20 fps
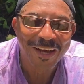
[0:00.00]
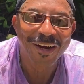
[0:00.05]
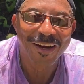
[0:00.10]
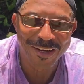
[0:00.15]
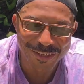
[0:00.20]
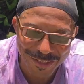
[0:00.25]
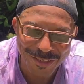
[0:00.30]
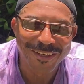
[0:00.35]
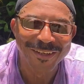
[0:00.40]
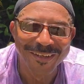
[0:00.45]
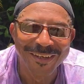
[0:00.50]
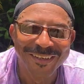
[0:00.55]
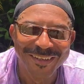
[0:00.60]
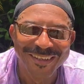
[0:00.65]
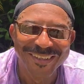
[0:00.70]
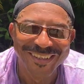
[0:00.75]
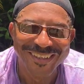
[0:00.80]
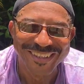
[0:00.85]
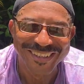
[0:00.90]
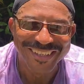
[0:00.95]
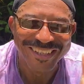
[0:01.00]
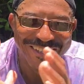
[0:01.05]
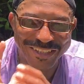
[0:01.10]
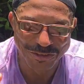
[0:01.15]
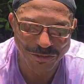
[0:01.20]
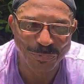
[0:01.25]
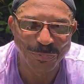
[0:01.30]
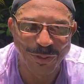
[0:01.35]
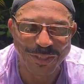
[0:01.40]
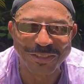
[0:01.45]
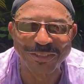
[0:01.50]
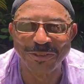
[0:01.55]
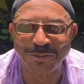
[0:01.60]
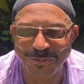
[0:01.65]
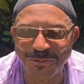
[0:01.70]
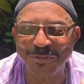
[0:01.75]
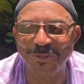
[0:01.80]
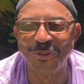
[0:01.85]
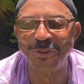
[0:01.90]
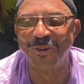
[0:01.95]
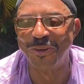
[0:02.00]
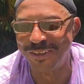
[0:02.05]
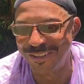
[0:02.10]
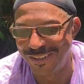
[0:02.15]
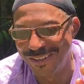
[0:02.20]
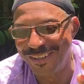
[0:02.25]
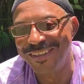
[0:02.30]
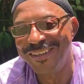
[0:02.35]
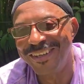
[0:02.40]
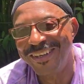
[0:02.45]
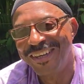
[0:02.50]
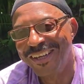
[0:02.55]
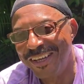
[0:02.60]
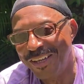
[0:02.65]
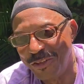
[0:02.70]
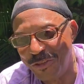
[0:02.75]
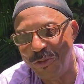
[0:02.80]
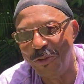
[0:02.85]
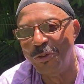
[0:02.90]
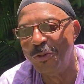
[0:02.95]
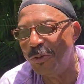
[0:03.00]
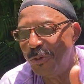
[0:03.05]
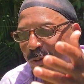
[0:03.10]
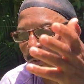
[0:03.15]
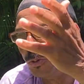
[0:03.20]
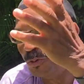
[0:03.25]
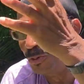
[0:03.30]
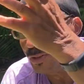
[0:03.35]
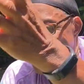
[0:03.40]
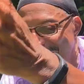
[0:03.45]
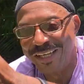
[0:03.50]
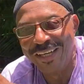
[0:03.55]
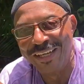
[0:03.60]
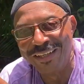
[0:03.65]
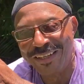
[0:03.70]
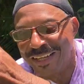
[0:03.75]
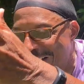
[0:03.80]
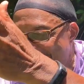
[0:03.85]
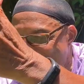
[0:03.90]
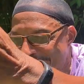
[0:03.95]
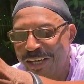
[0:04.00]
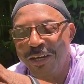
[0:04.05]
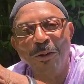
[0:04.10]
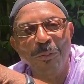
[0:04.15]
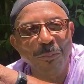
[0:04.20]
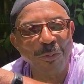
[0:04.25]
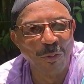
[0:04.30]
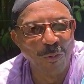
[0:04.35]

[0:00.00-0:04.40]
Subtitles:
Hannah, the expression for you, it, him,